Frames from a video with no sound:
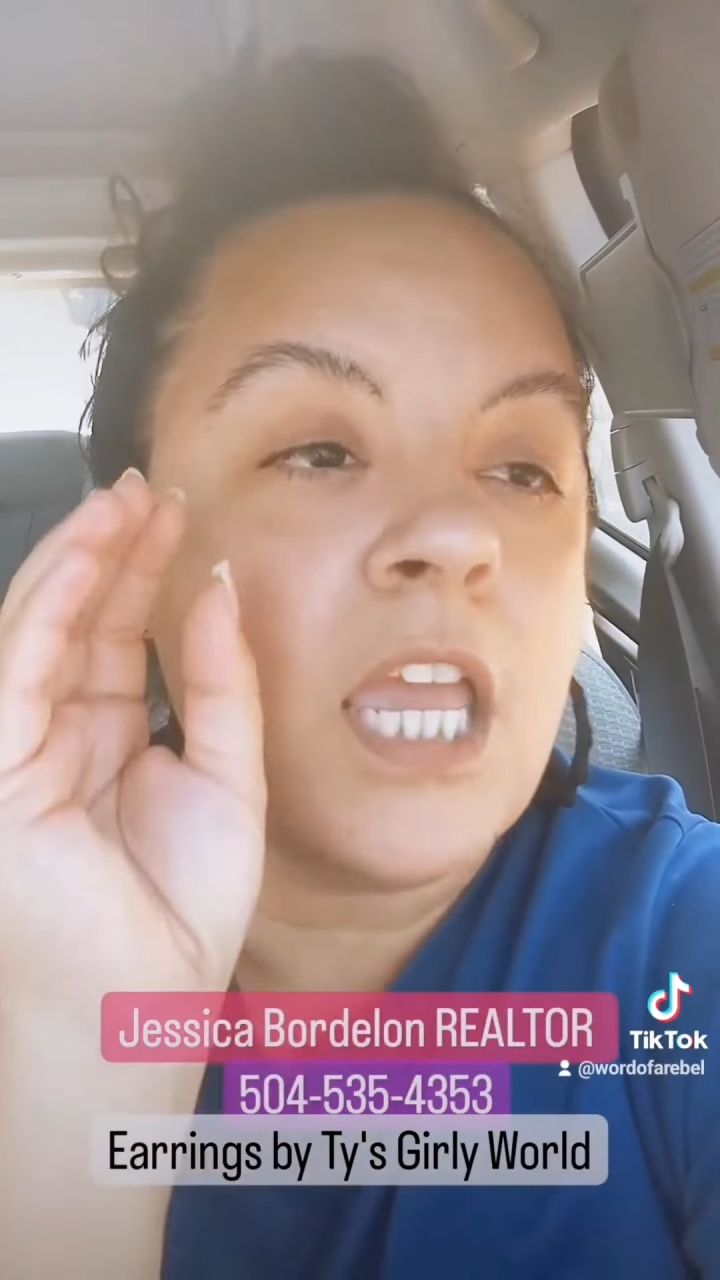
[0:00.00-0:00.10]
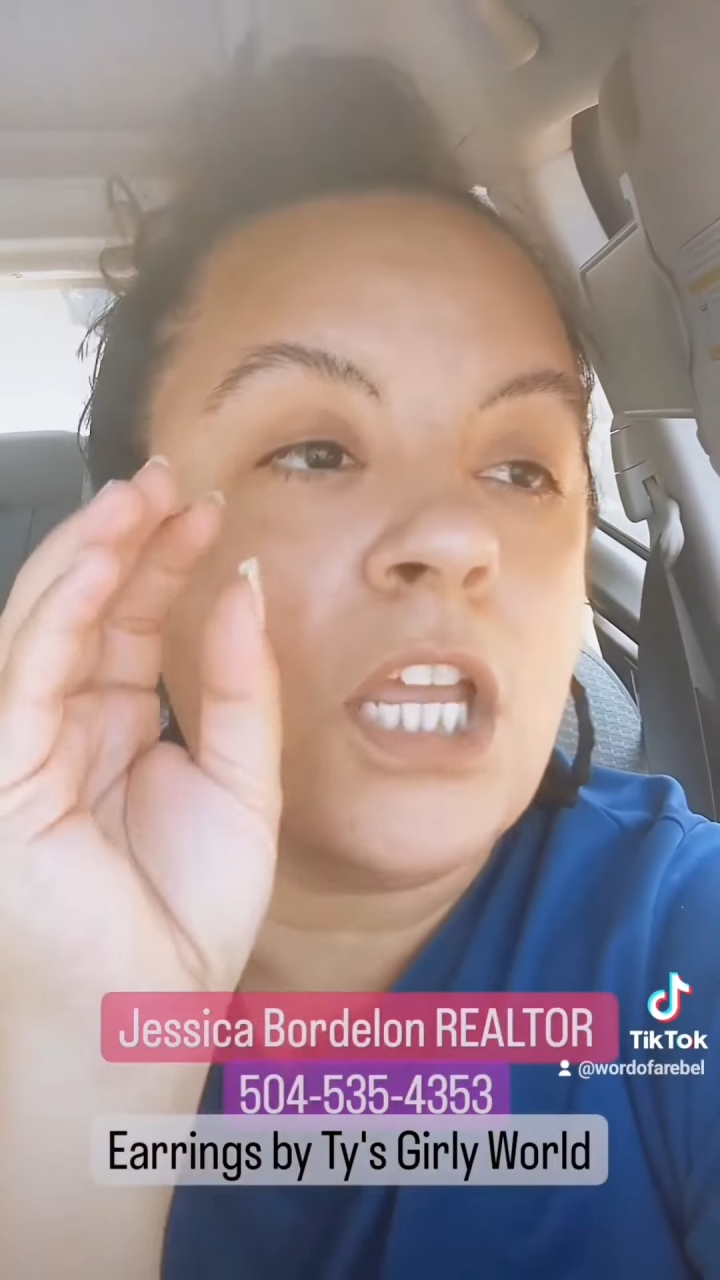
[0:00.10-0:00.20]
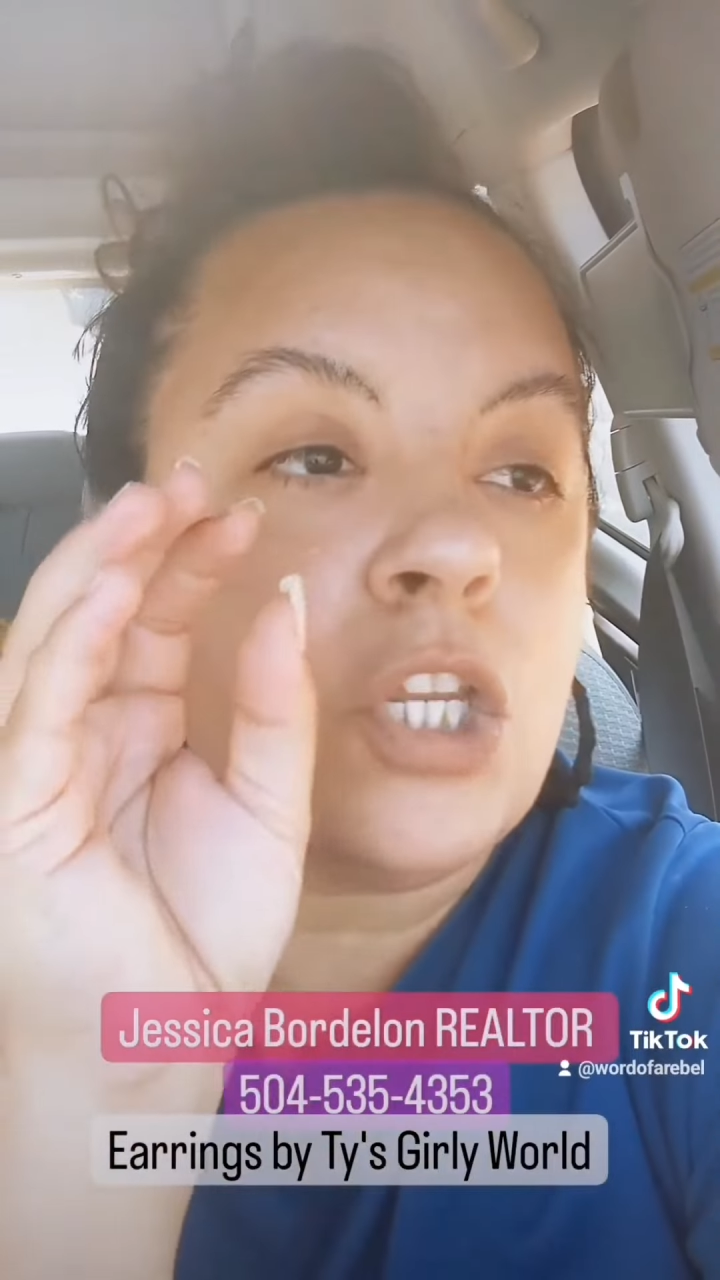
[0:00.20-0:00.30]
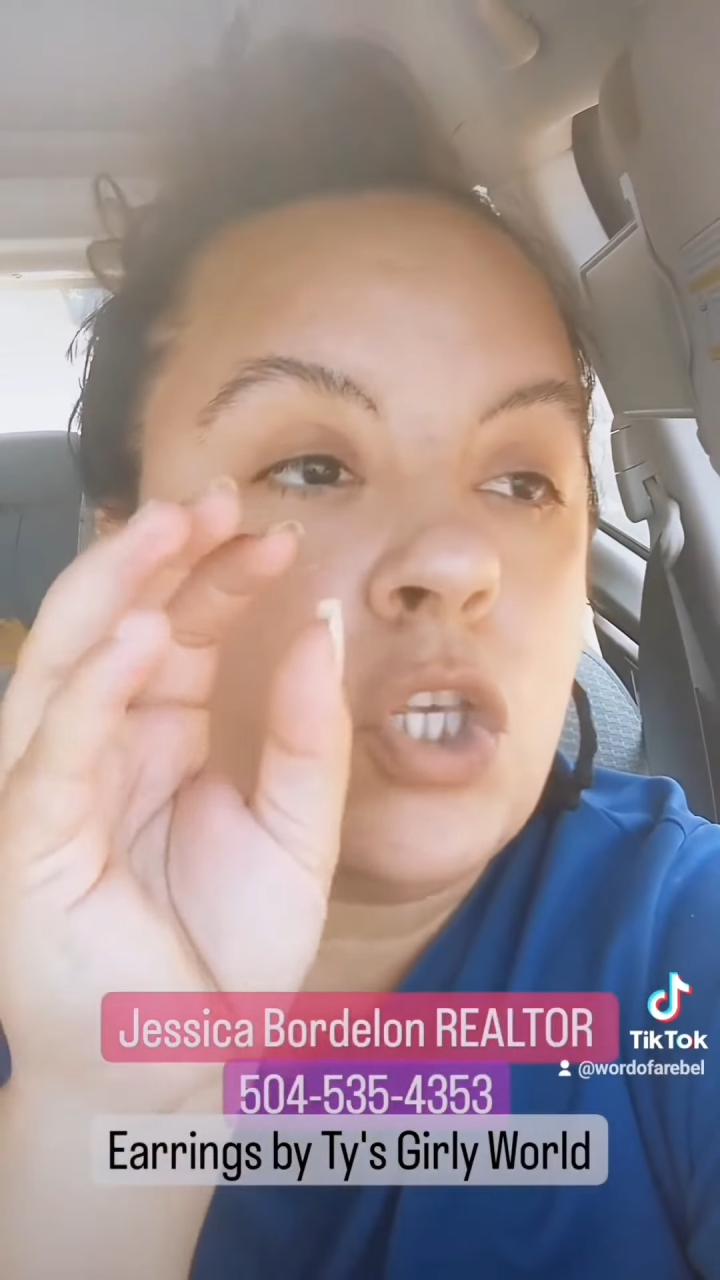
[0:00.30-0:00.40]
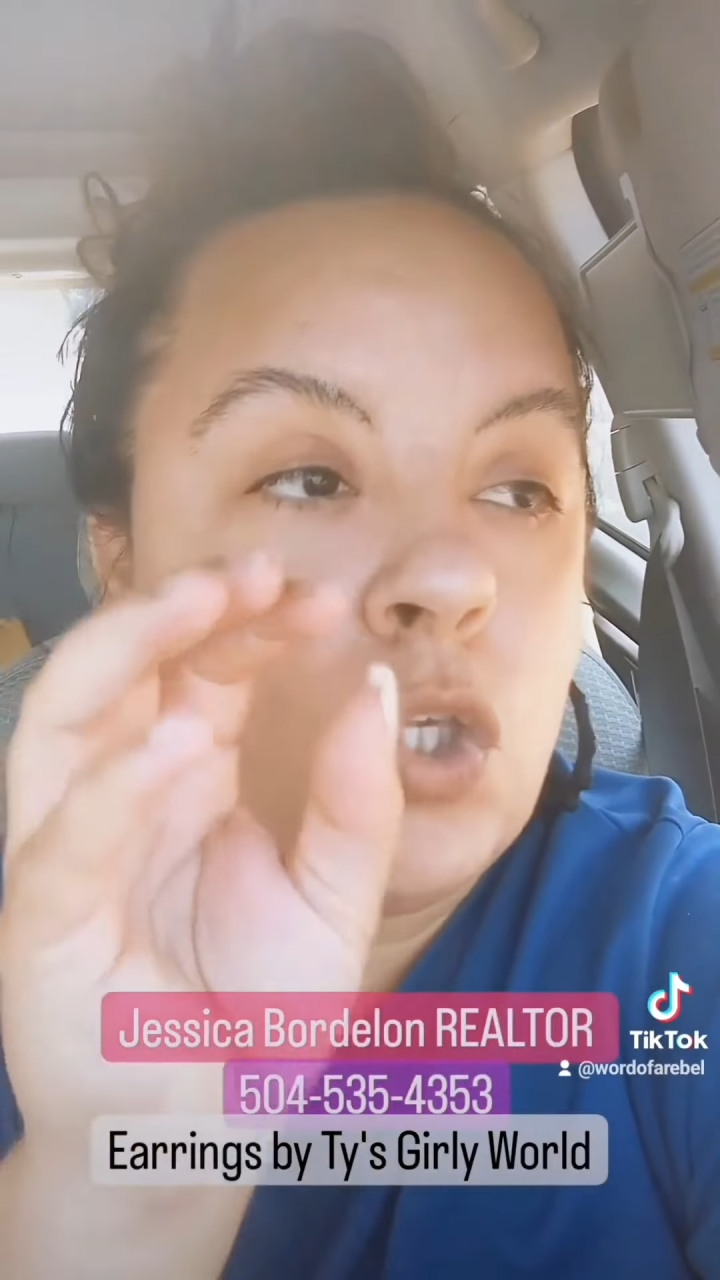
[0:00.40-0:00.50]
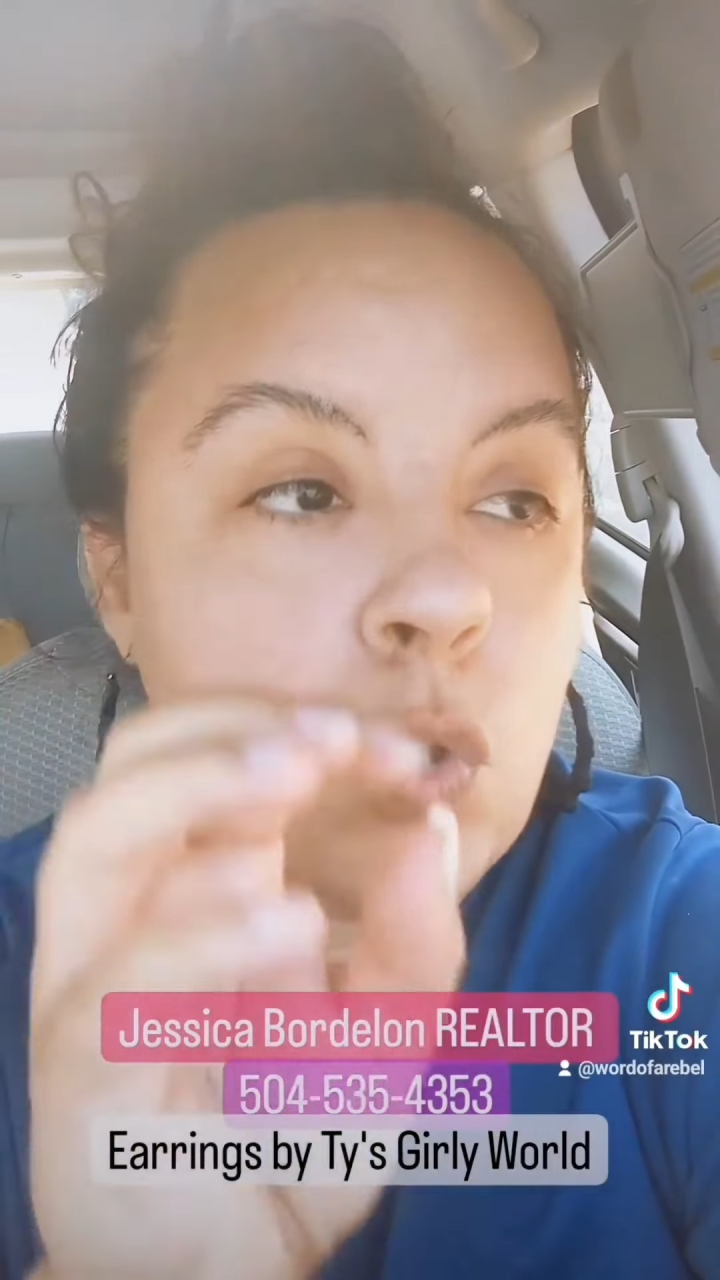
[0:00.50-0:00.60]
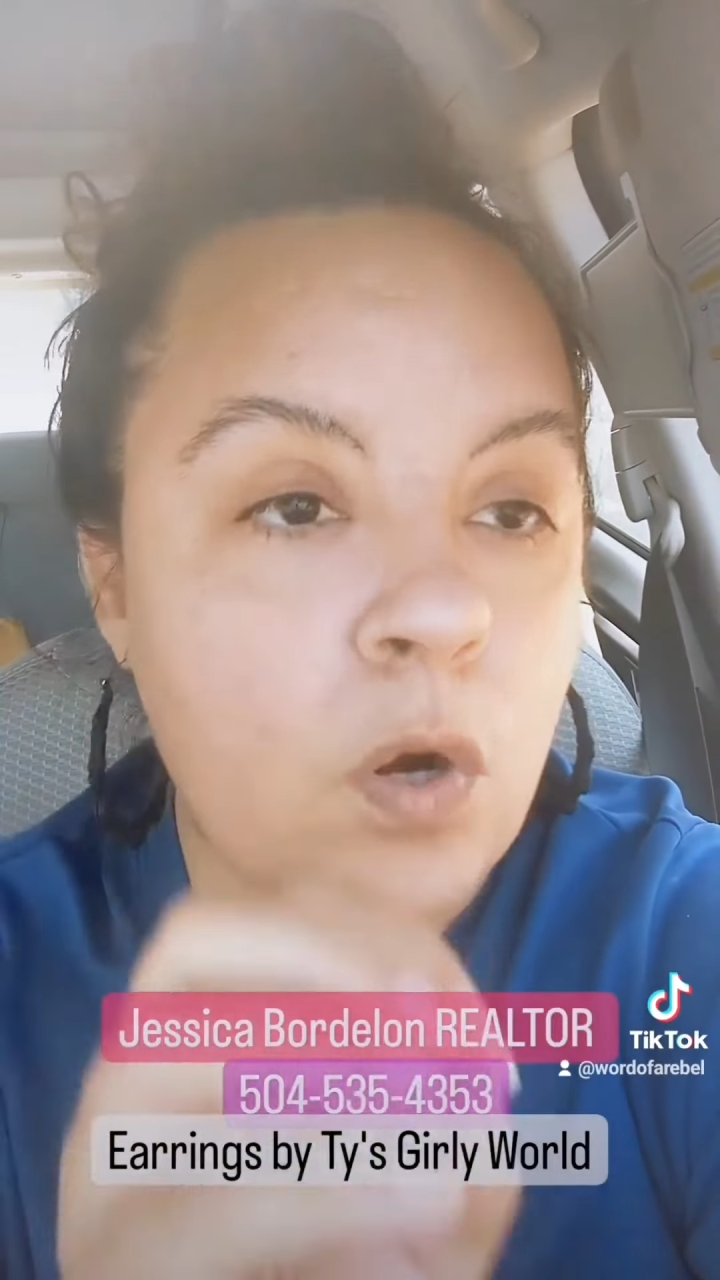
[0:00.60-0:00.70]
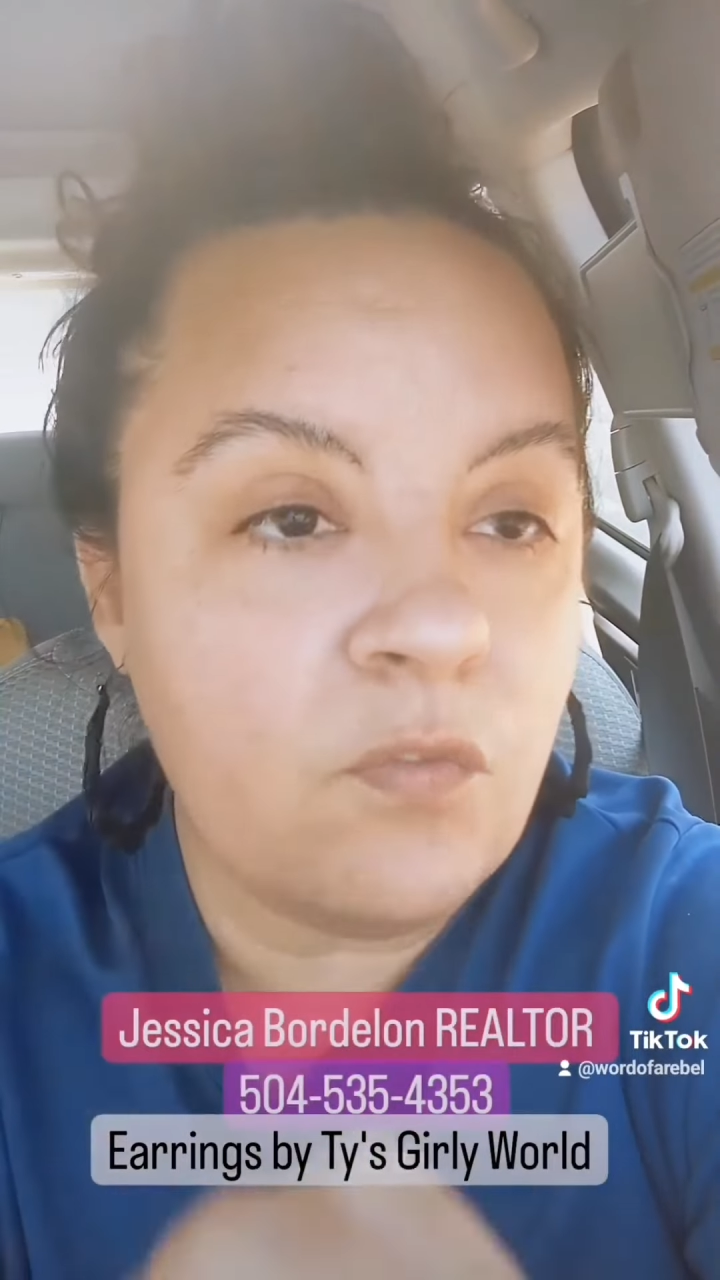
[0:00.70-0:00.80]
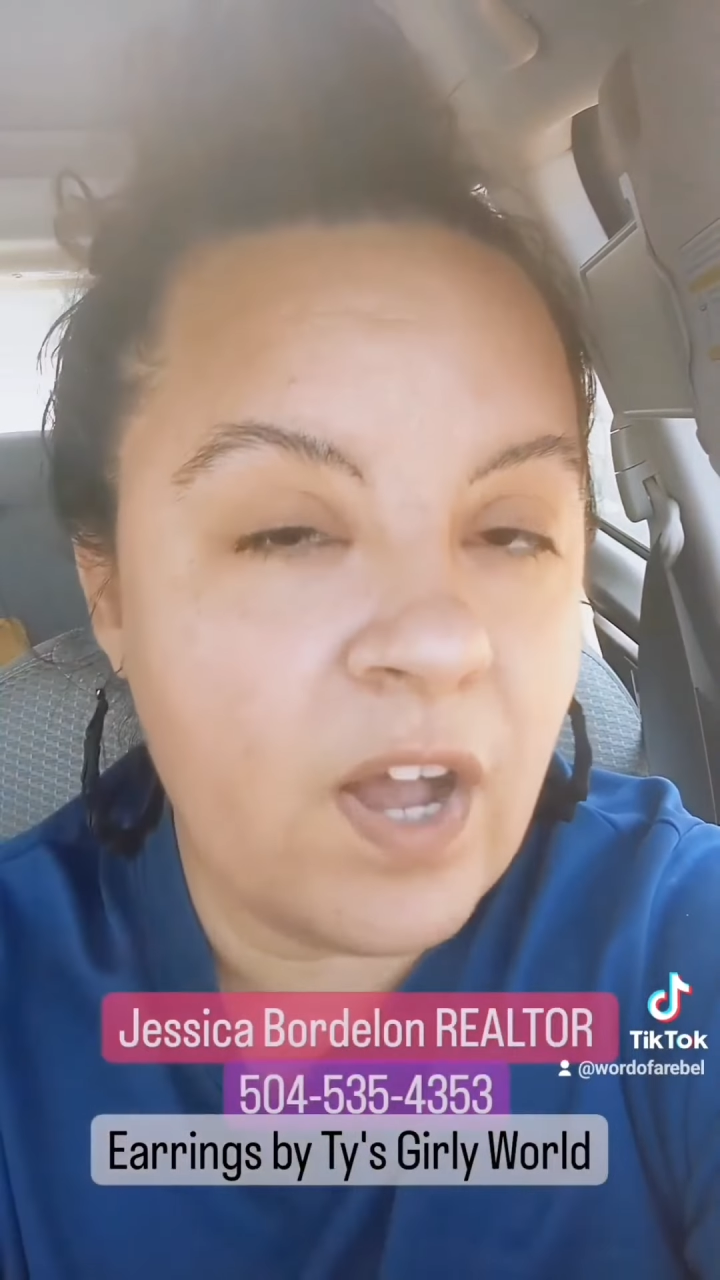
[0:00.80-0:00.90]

in your